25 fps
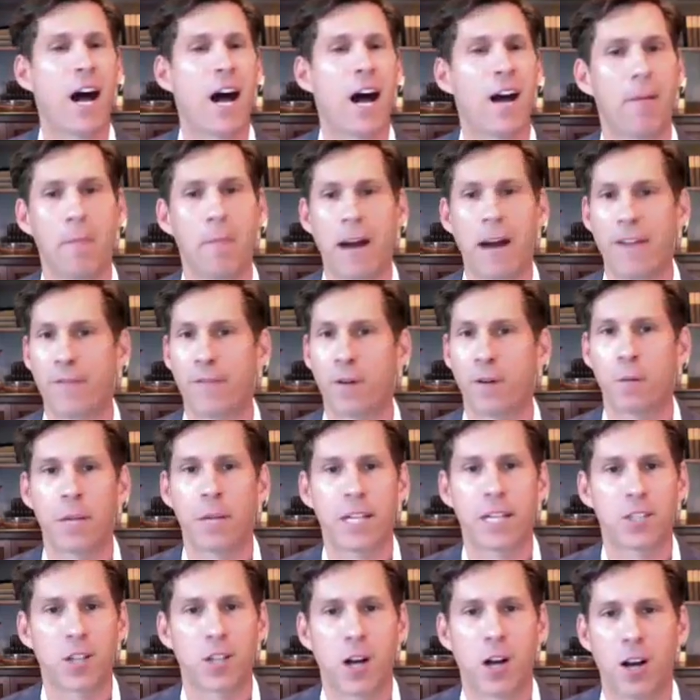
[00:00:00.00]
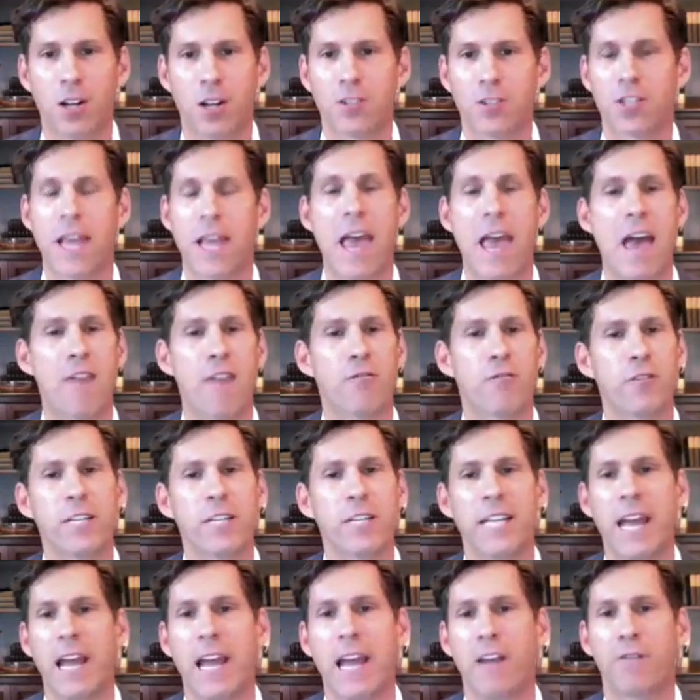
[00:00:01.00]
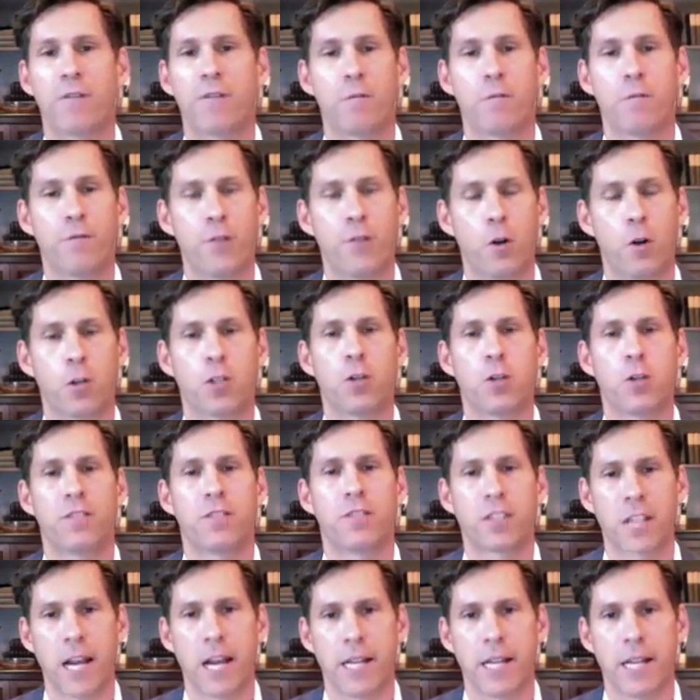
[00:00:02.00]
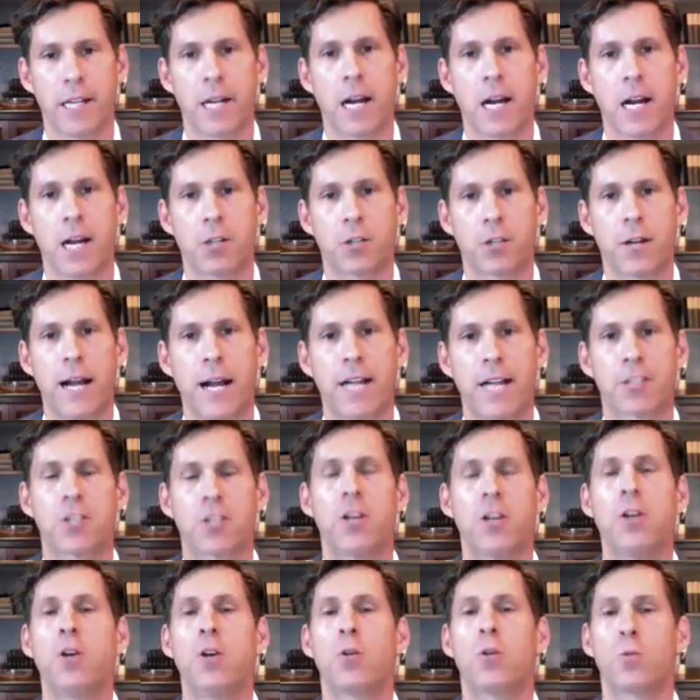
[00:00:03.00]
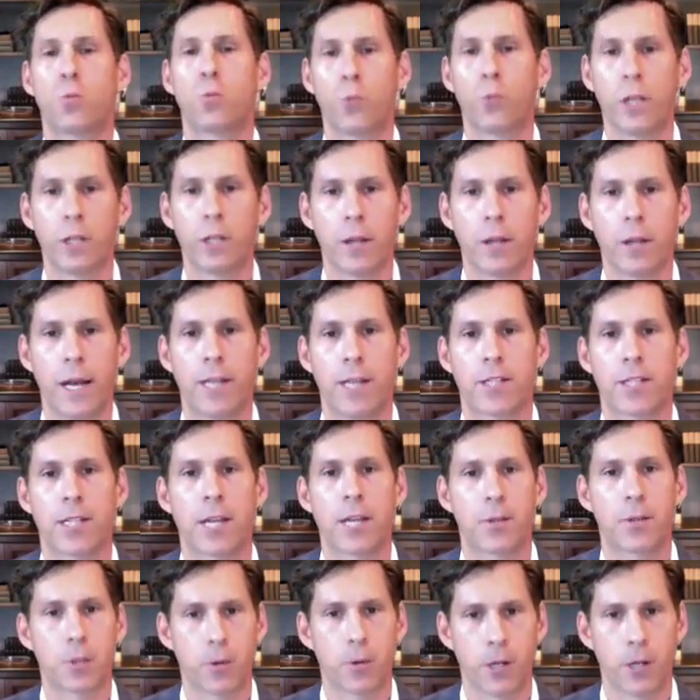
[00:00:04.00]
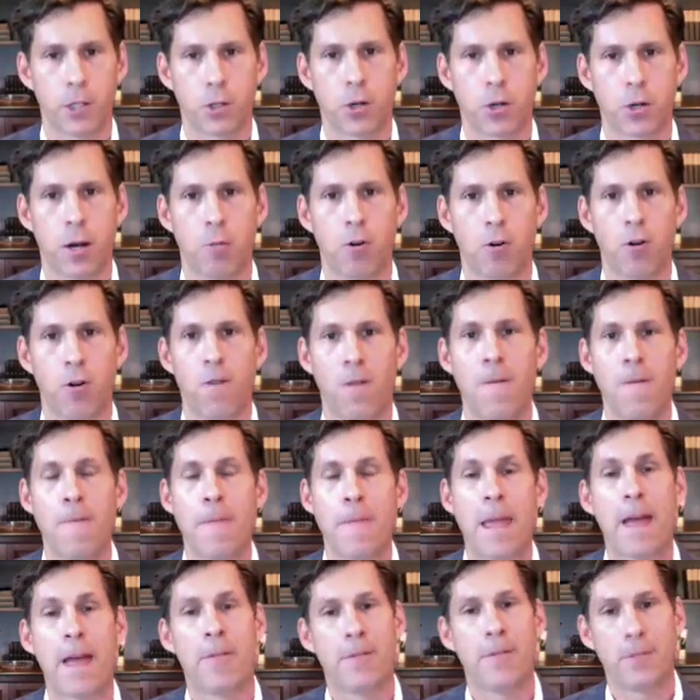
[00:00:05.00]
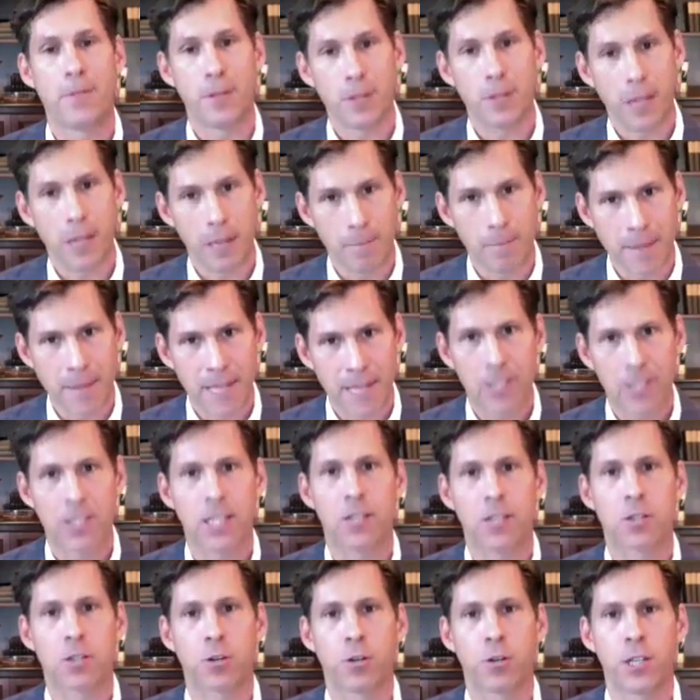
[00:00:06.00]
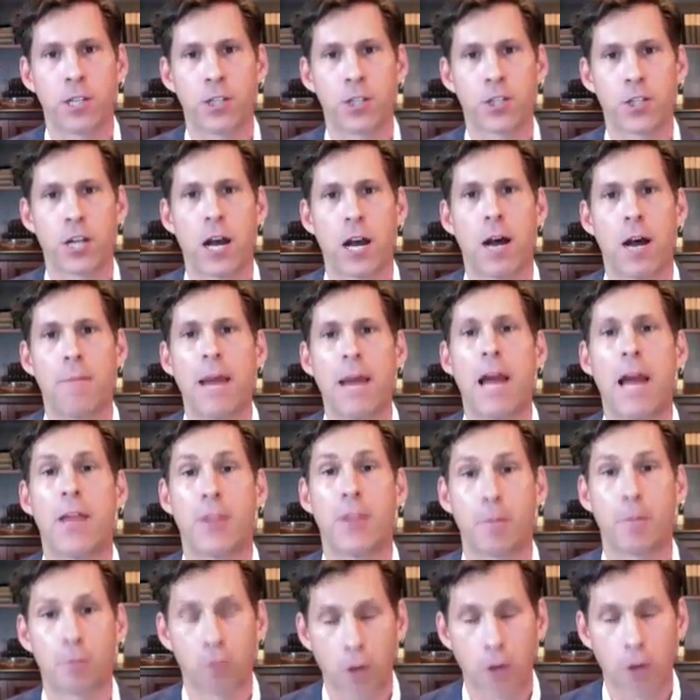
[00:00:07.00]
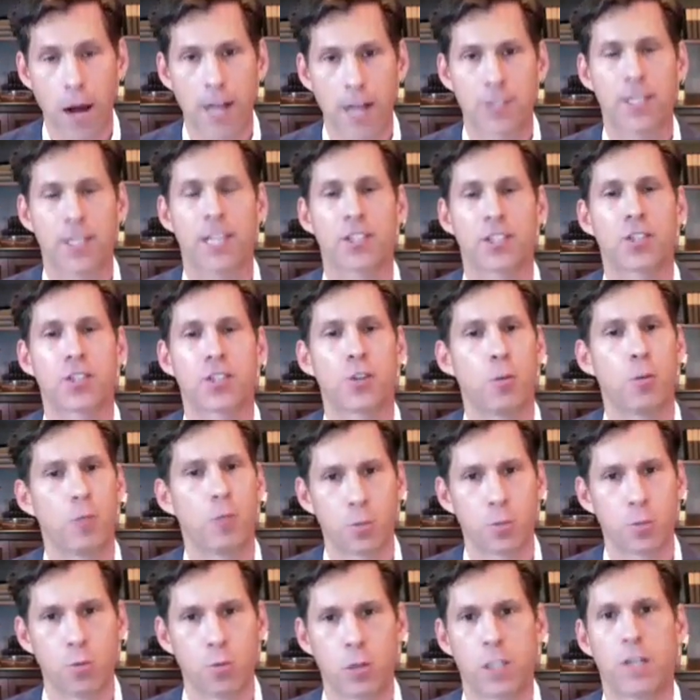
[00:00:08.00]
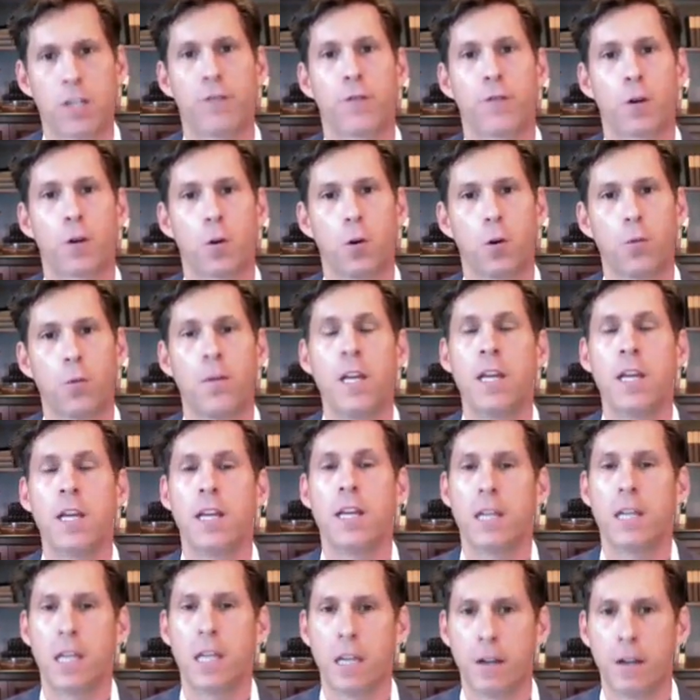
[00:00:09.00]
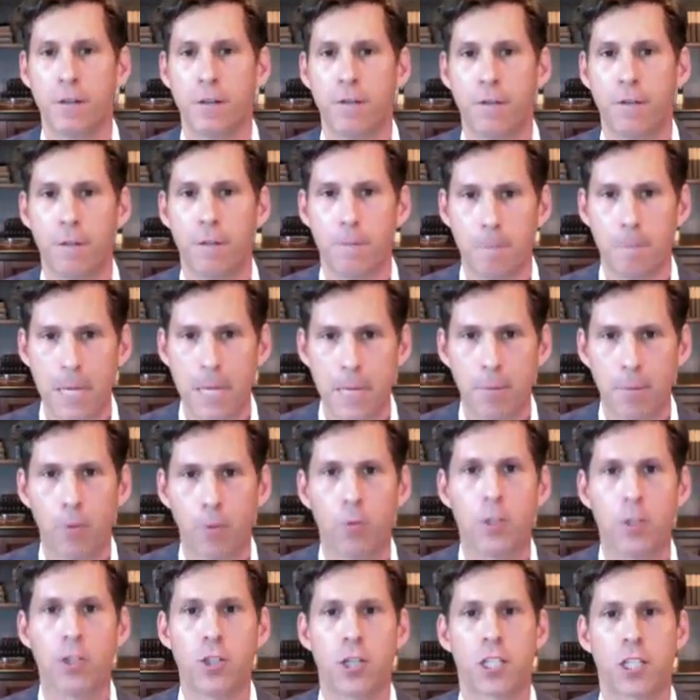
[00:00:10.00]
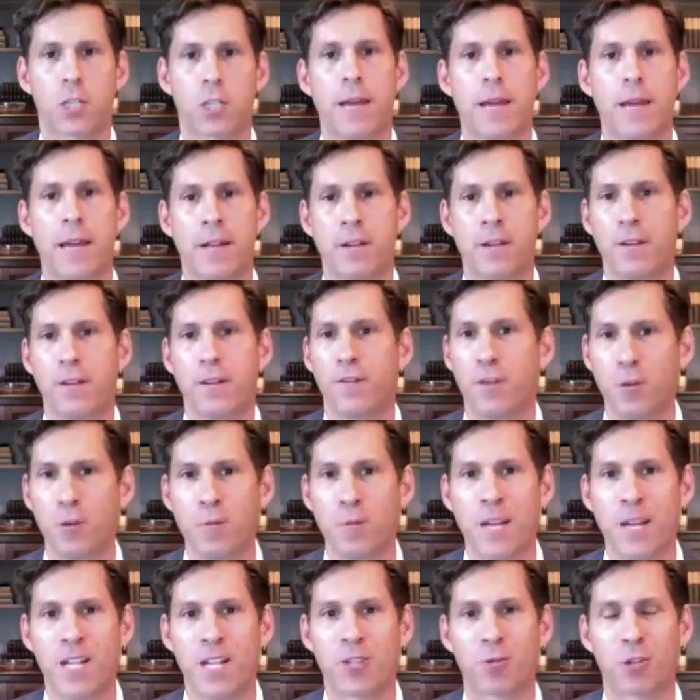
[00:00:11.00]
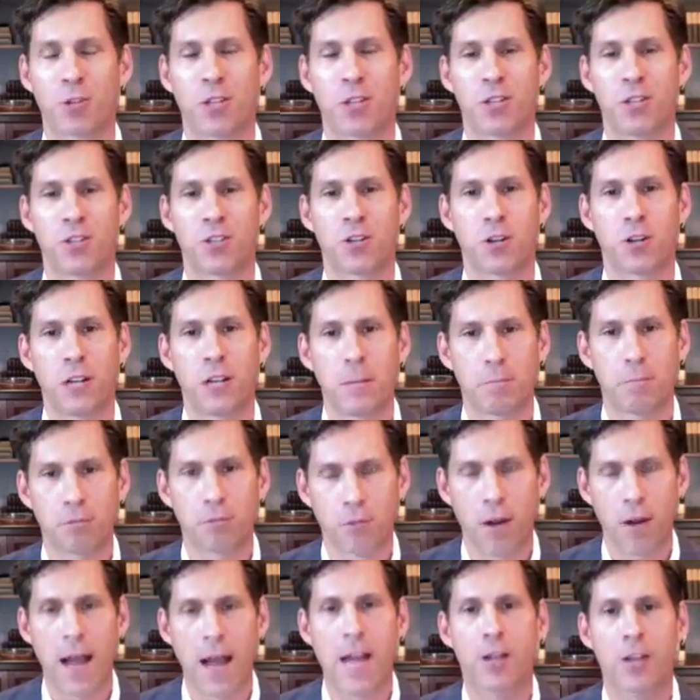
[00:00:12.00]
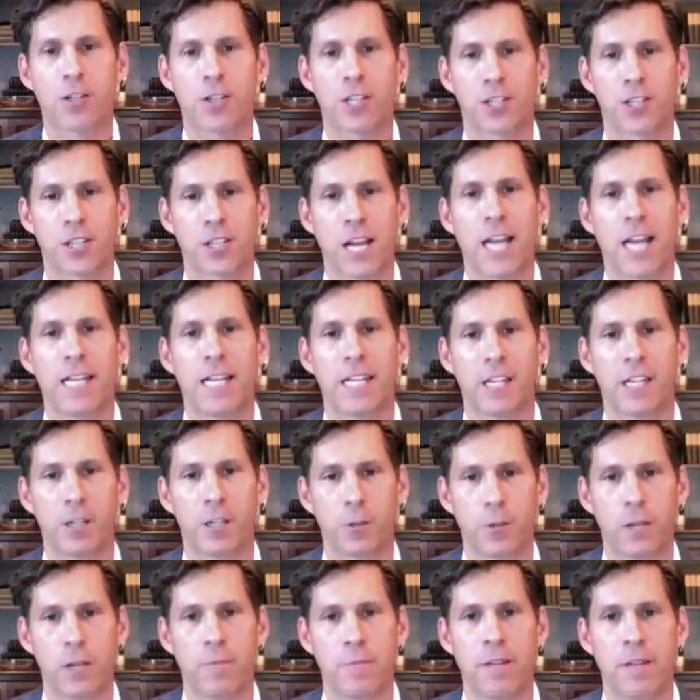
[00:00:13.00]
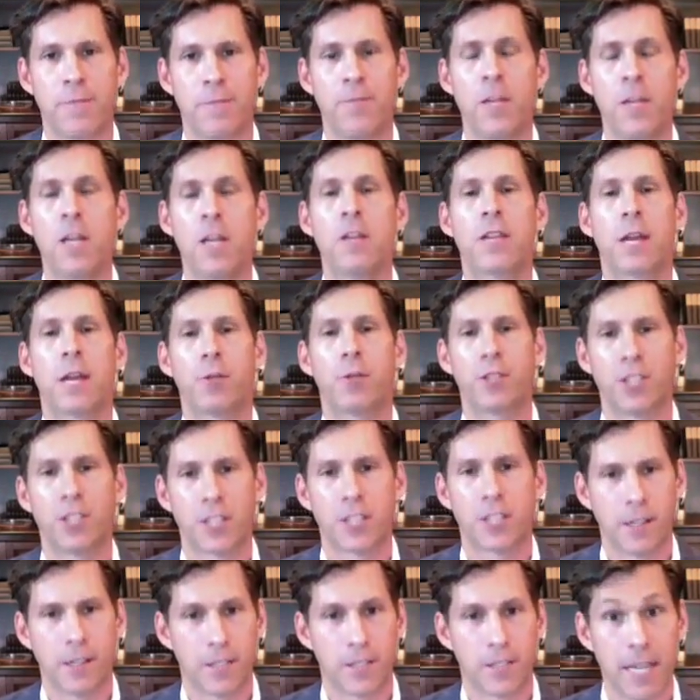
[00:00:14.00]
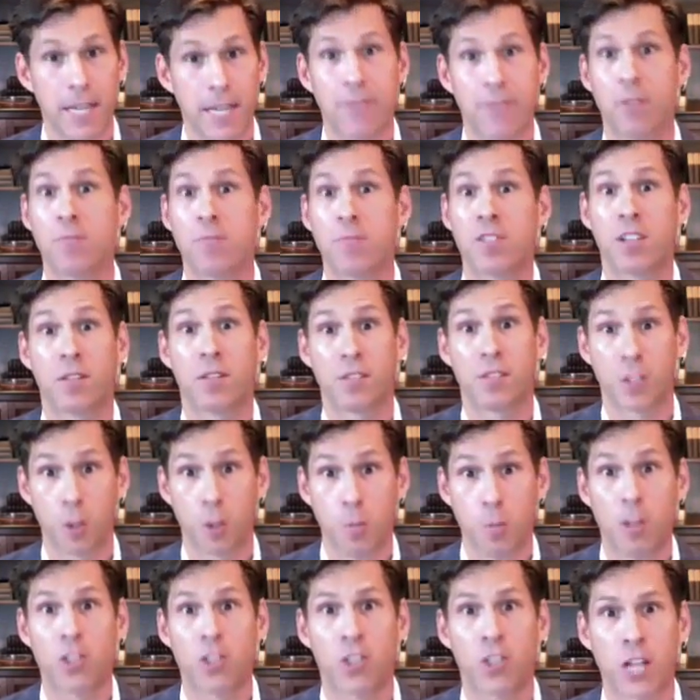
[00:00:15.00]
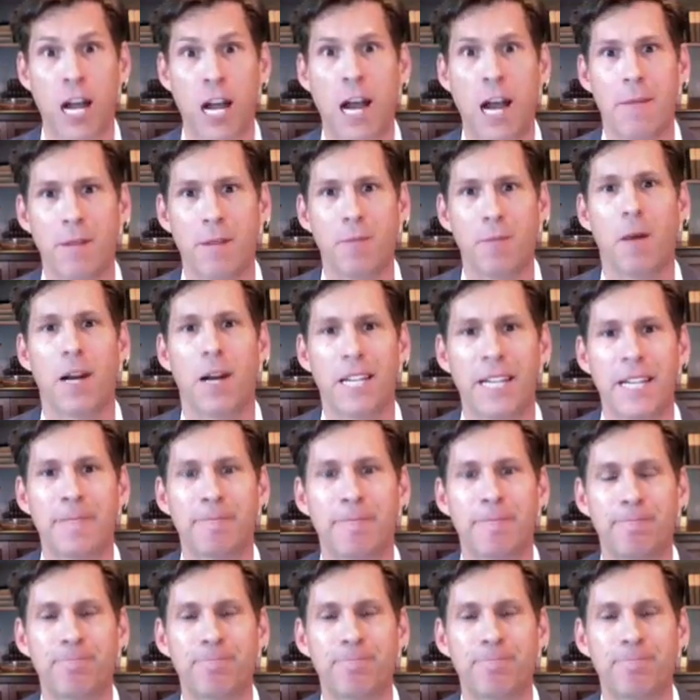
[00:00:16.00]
My firm gets calls every day from folks who have signed a contract, realize that they're in trouble, and it makes the attorney's job and the process so much more difficult. If people would just spend a few minutes with an attorney prior to signing an agreement, they would save themselves so much time and money.